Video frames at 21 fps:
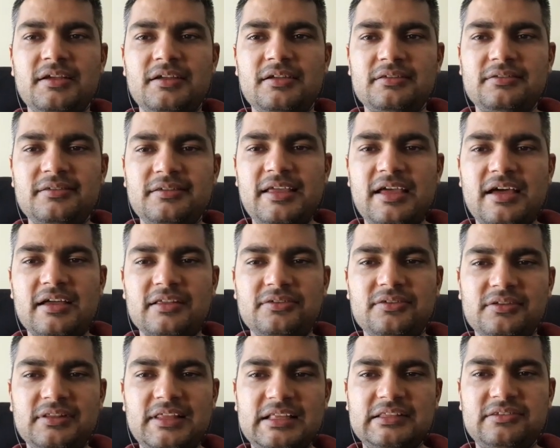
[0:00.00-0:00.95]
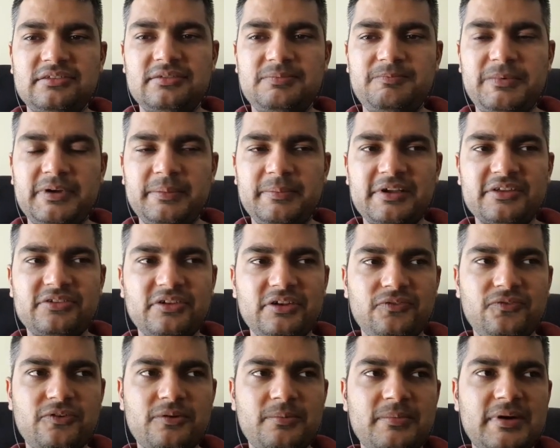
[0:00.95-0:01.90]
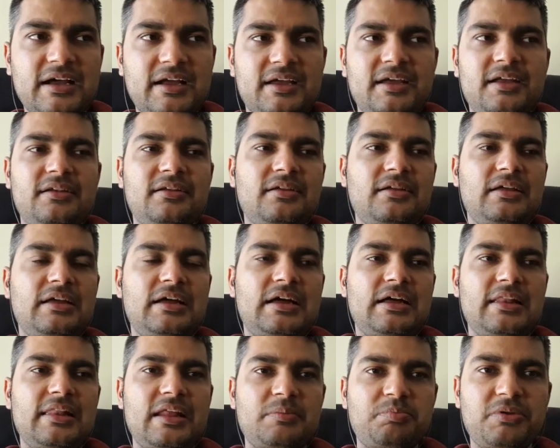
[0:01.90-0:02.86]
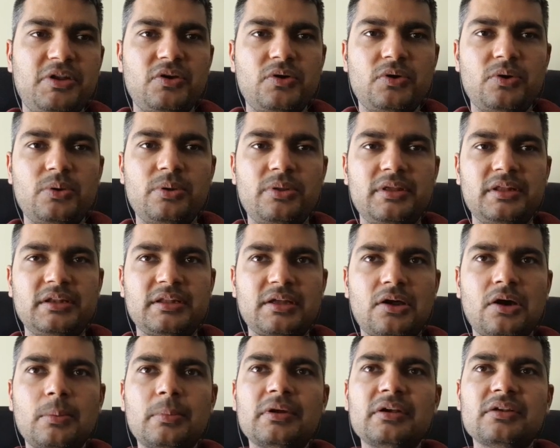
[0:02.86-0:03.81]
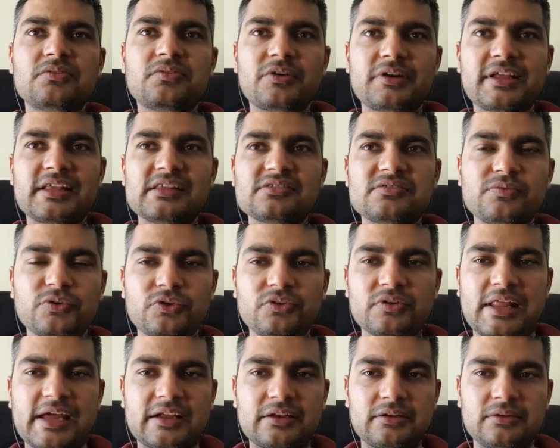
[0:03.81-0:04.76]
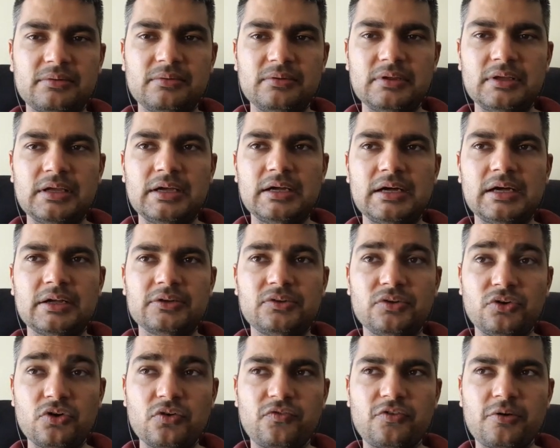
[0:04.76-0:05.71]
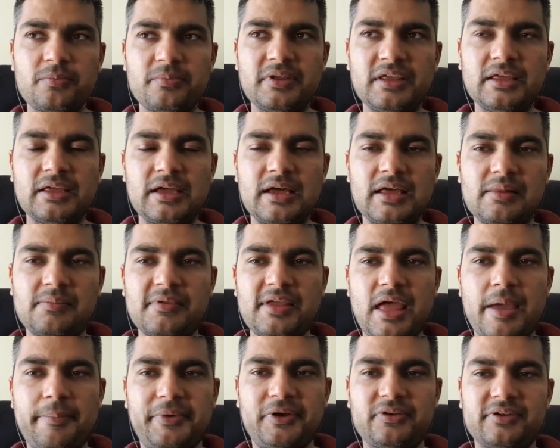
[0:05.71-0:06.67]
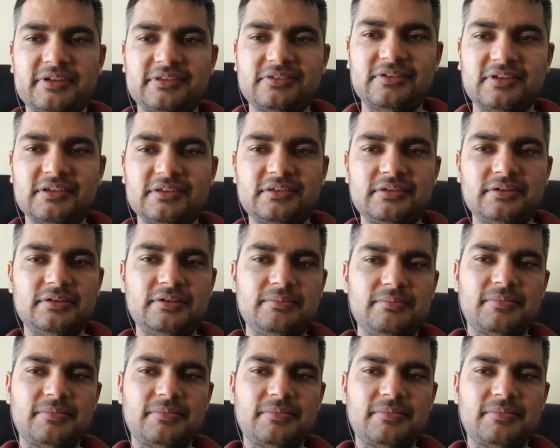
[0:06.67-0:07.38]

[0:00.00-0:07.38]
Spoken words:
So yeah, so that's pretty much it from my end. Let me know in the comments what else would you like to know from me. I'll be happy to assist.